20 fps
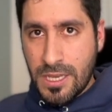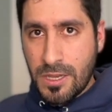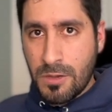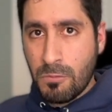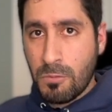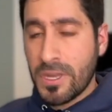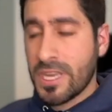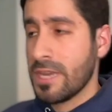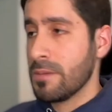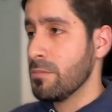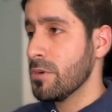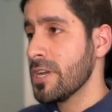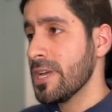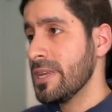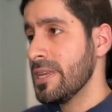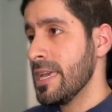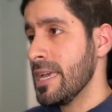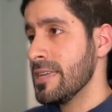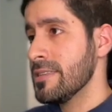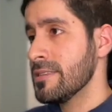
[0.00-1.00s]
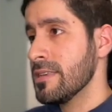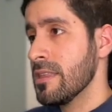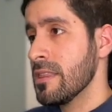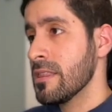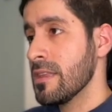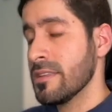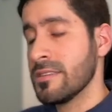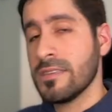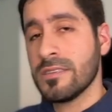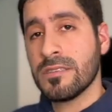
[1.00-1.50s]
we can book a date
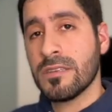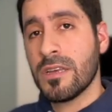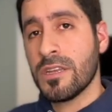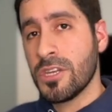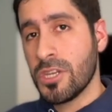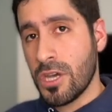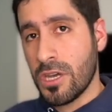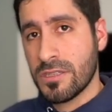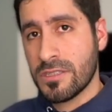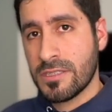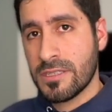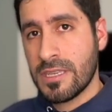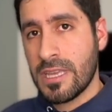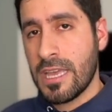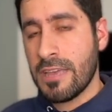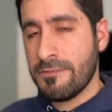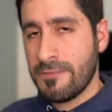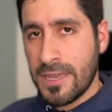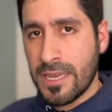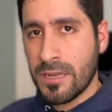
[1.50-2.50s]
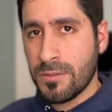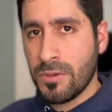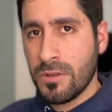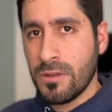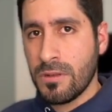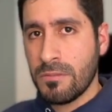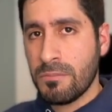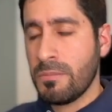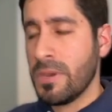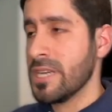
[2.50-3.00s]
that is not
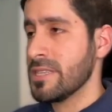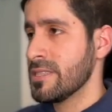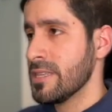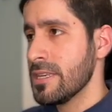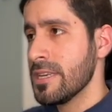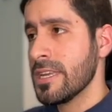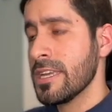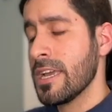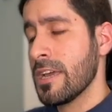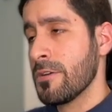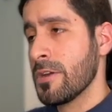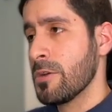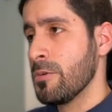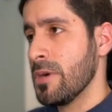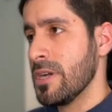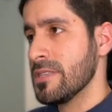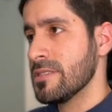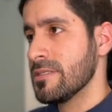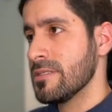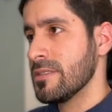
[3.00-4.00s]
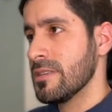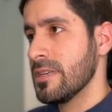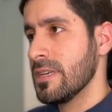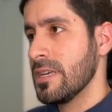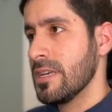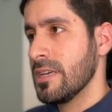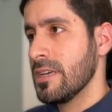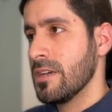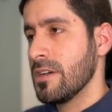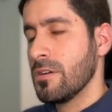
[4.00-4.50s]
available by sending a request
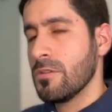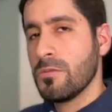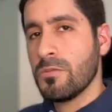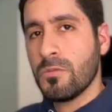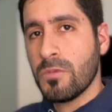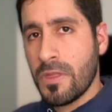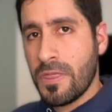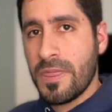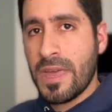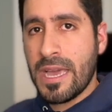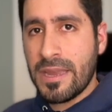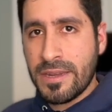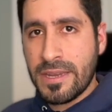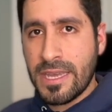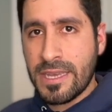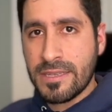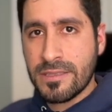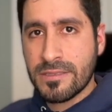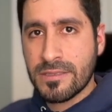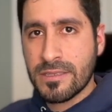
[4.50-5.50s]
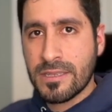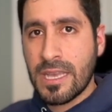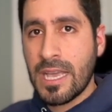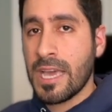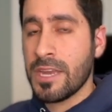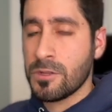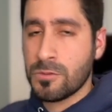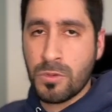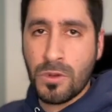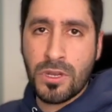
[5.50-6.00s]
with that date,
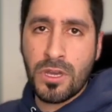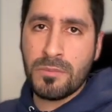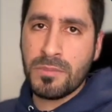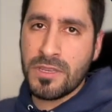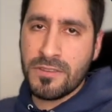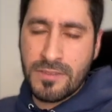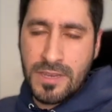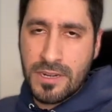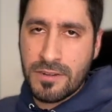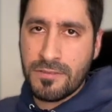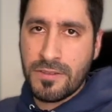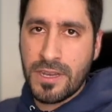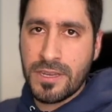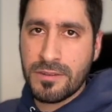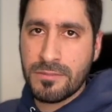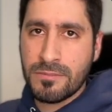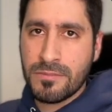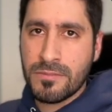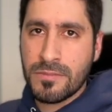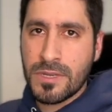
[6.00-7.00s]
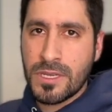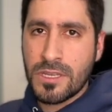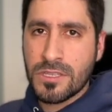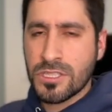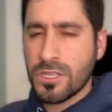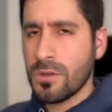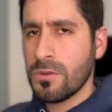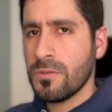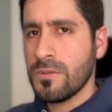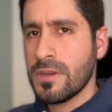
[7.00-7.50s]
and it will not be verified.
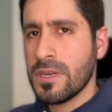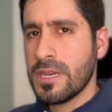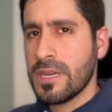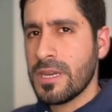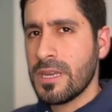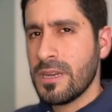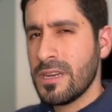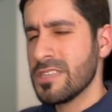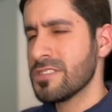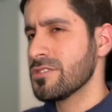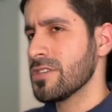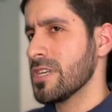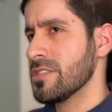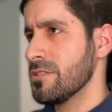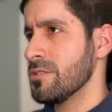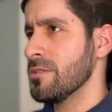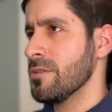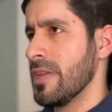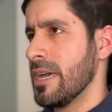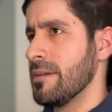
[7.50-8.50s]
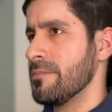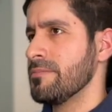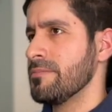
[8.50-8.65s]
So let's try to do that.